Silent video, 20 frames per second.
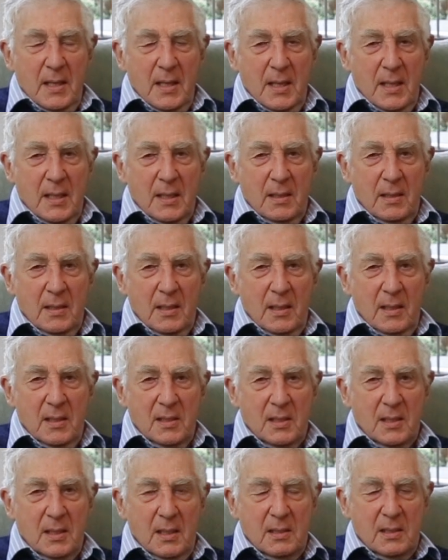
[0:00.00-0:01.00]
and
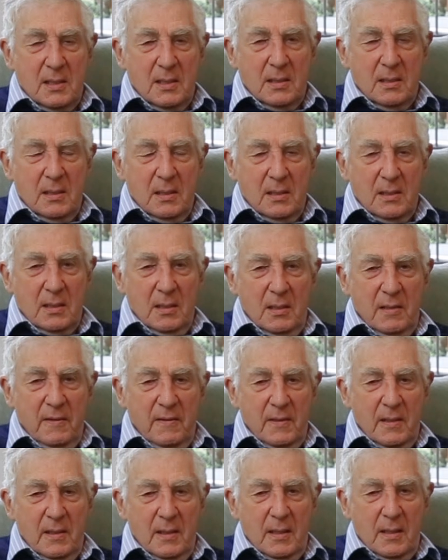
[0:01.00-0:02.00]
asked us
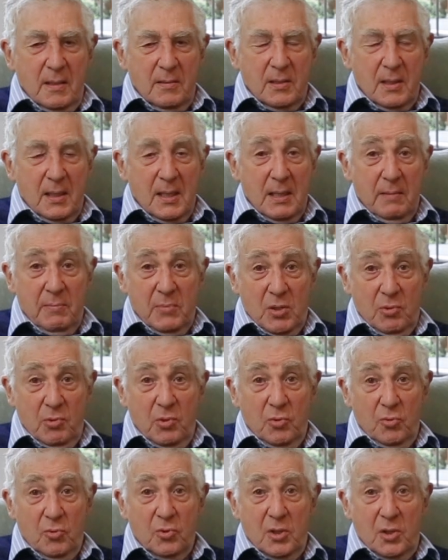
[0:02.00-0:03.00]
to, uh, to come to
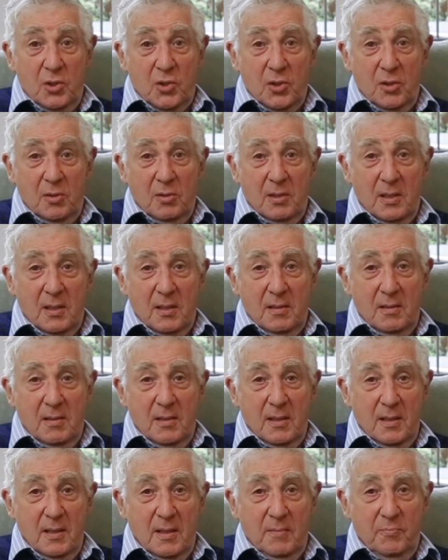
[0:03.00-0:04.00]
an audition at
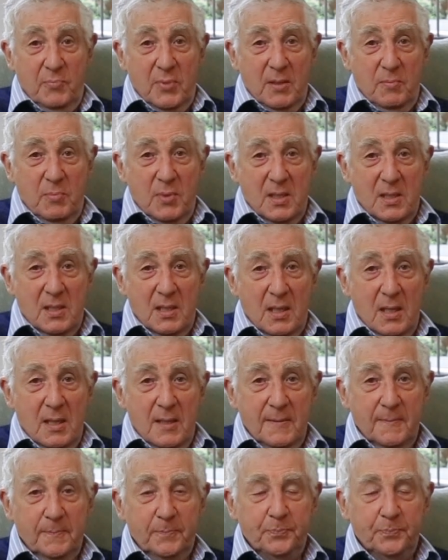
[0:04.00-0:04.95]
the B B C.